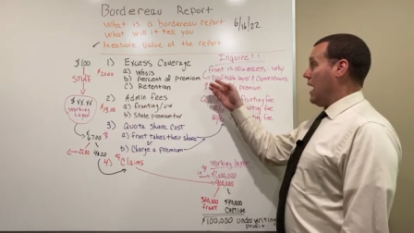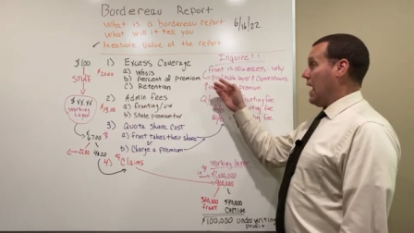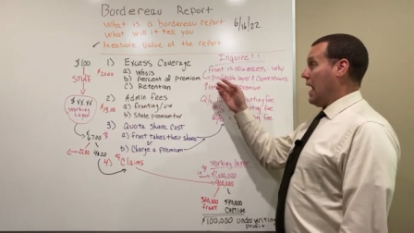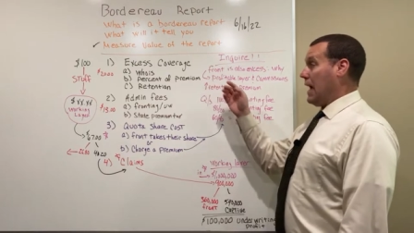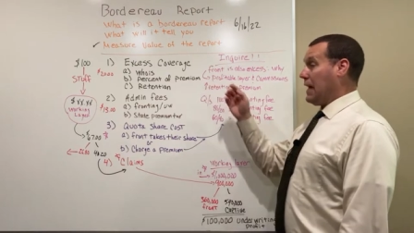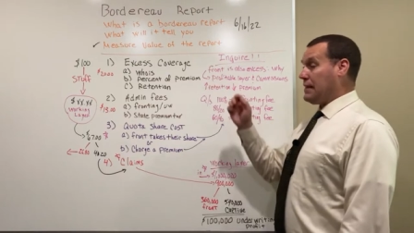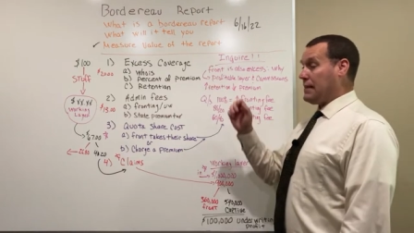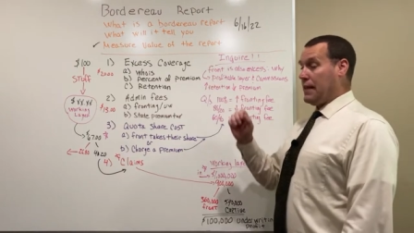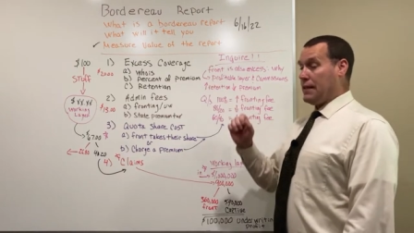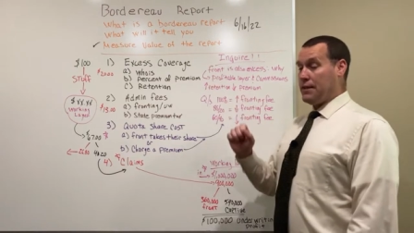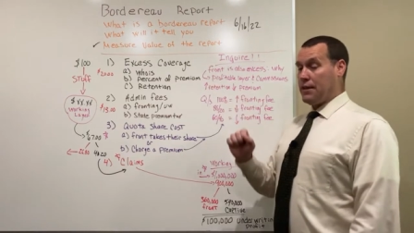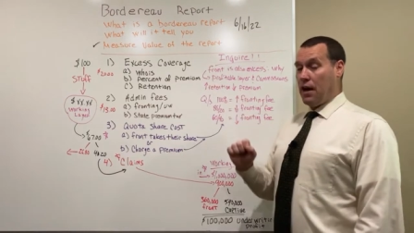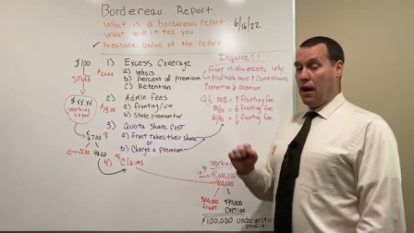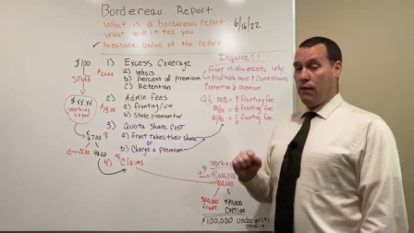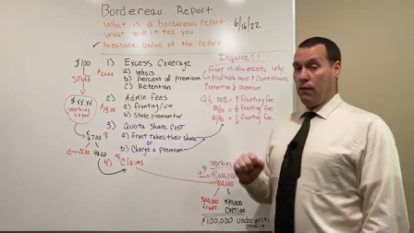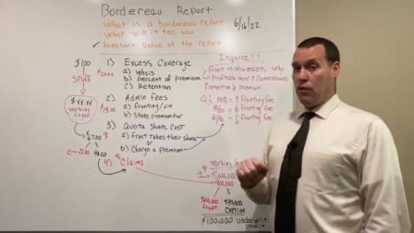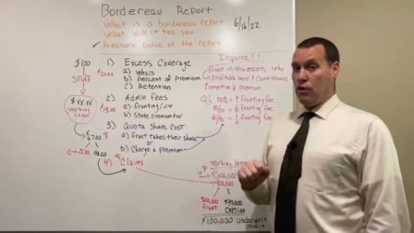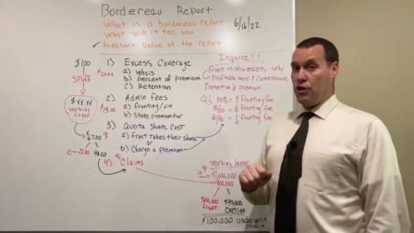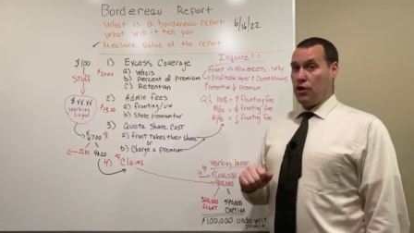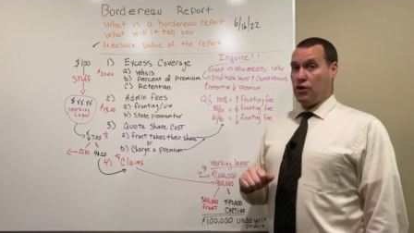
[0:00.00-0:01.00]
Excess
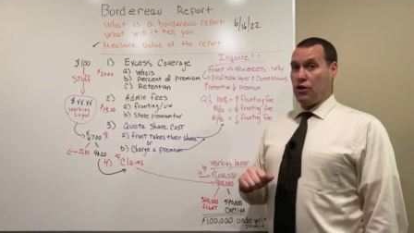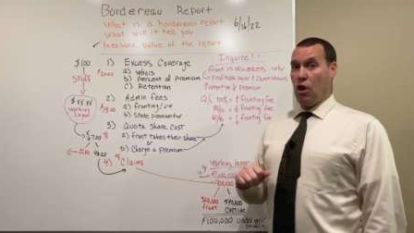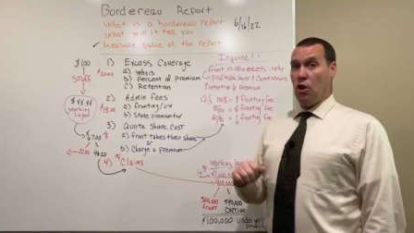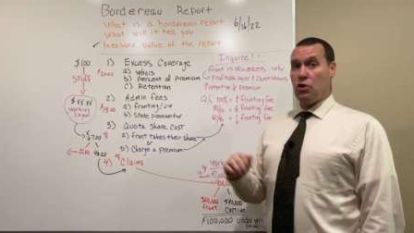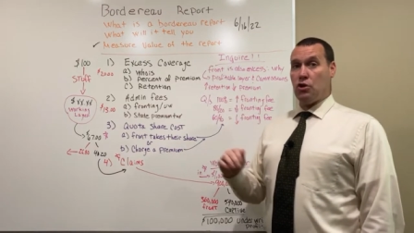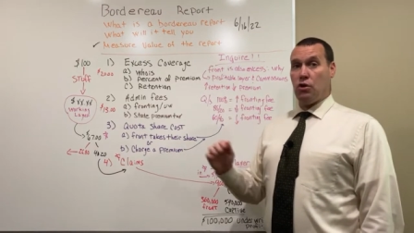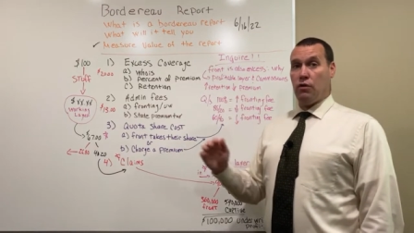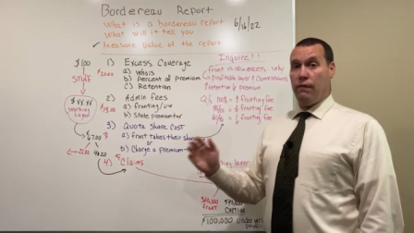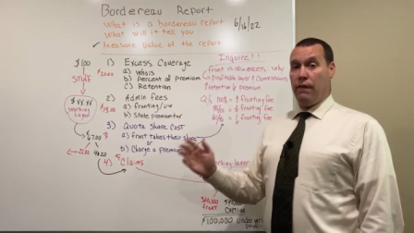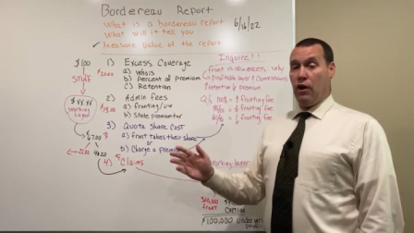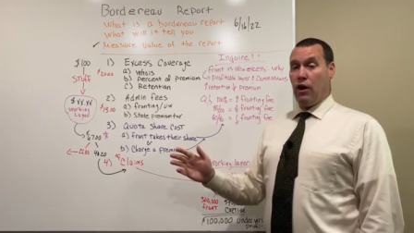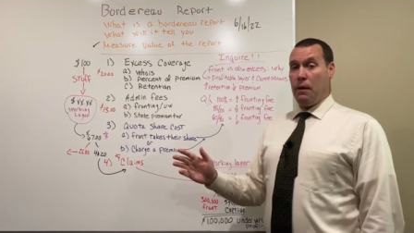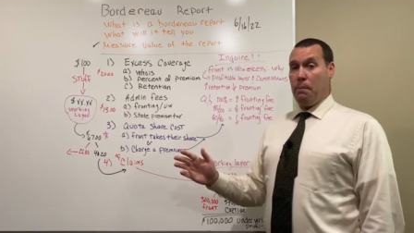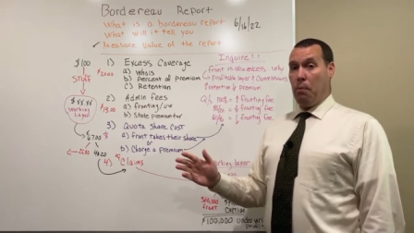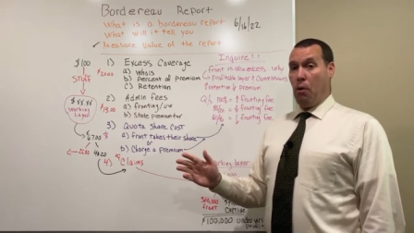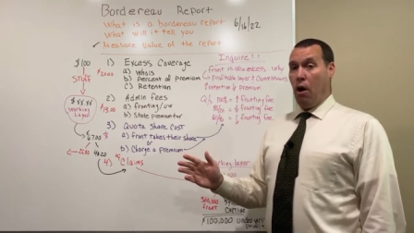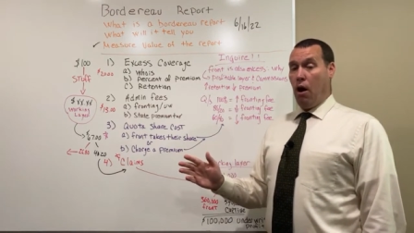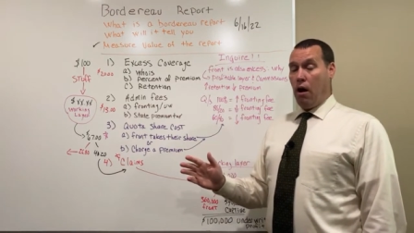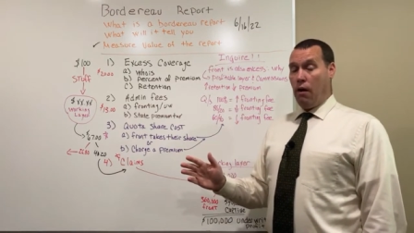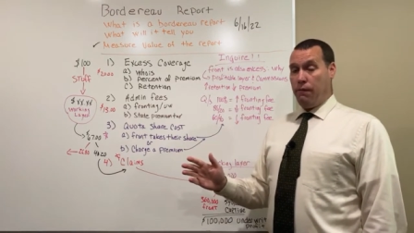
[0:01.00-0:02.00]
coverage is also very
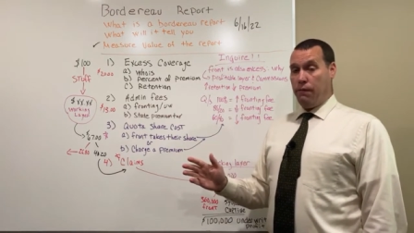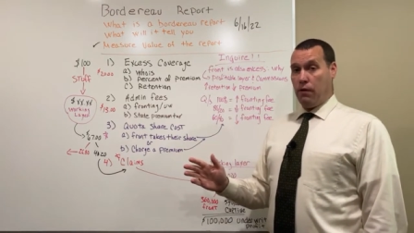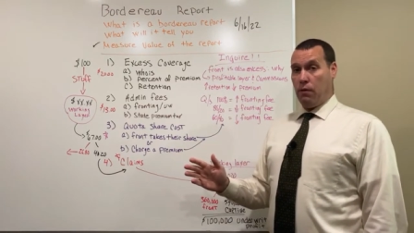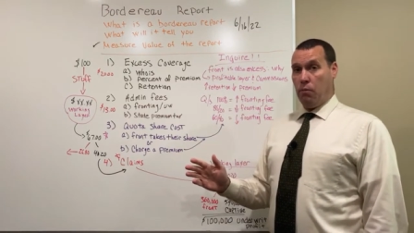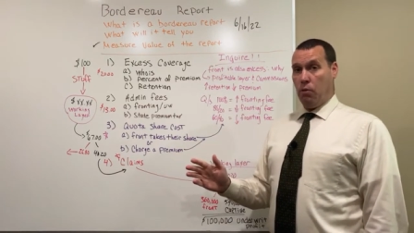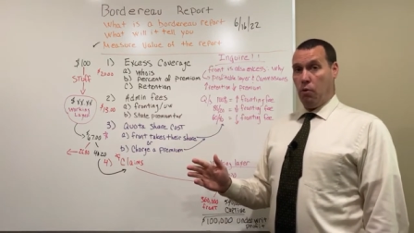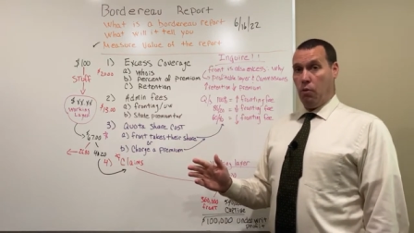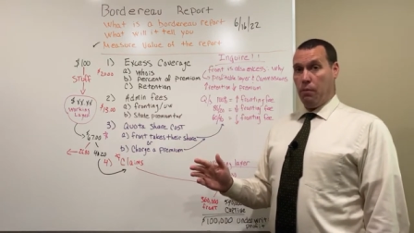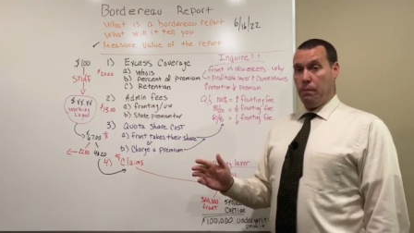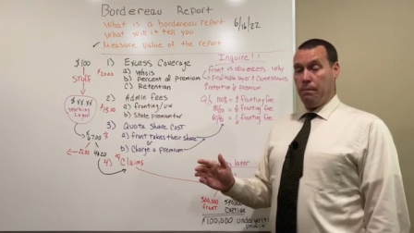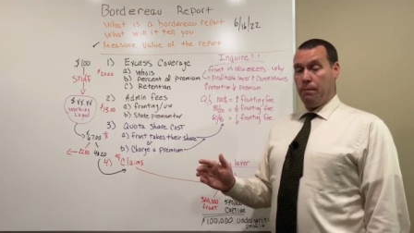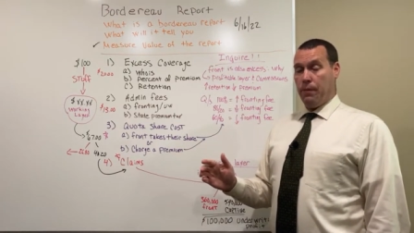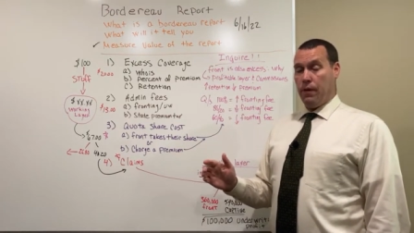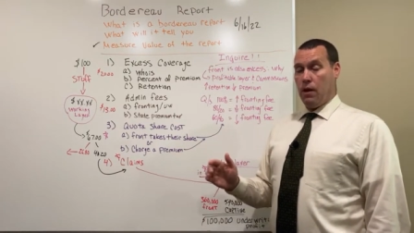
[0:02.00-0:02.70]
profitable.